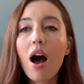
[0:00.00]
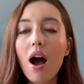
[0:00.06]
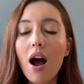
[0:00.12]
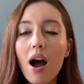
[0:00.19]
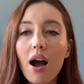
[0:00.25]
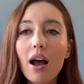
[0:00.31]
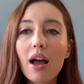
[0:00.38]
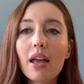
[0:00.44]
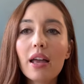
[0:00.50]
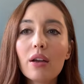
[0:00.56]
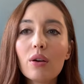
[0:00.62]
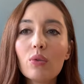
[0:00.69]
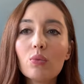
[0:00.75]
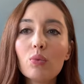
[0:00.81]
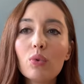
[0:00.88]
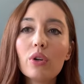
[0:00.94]

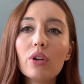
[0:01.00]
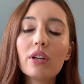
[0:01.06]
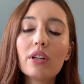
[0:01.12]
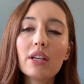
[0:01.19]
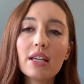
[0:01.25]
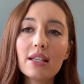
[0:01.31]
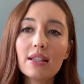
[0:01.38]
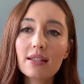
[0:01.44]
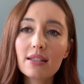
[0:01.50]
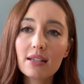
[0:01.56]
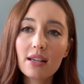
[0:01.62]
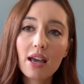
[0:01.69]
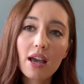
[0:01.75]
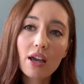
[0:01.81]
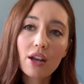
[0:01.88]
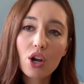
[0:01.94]
I would
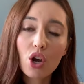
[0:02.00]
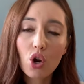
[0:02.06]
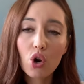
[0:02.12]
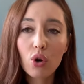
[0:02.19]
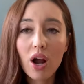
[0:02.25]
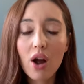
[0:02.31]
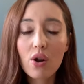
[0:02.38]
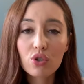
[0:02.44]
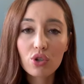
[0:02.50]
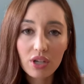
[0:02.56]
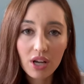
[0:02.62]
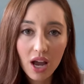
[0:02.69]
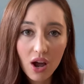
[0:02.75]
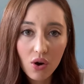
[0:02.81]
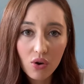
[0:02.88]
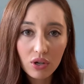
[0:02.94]
instead crouch
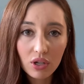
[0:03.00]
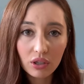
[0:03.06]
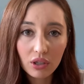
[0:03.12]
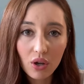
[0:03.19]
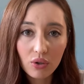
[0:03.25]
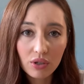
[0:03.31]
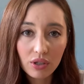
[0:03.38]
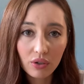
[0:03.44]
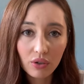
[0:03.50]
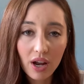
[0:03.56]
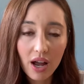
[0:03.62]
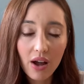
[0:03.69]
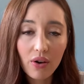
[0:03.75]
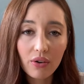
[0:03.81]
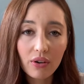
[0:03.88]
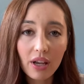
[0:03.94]
down, low to the
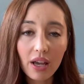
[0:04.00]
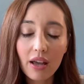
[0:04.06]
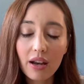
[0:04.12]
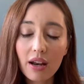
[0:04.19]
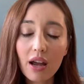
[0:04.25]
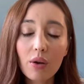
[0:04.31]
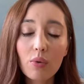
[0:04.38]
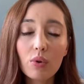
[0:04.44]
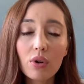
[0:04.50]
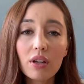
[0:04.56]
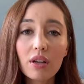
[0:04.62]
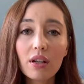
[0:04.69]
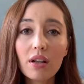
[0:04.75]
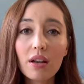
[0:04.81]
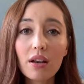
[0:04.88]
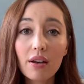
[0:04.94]
ground, and I
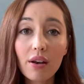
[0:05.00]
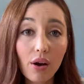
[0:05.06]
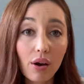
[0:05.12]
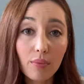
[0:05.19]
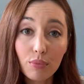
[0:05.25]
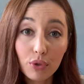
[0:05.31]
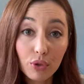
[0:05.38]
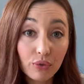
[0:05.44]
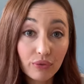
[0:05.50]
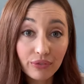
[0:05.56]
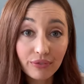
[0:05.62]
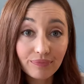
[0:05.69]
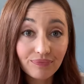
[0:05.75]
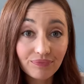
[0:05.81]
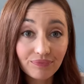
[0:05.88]
would not move.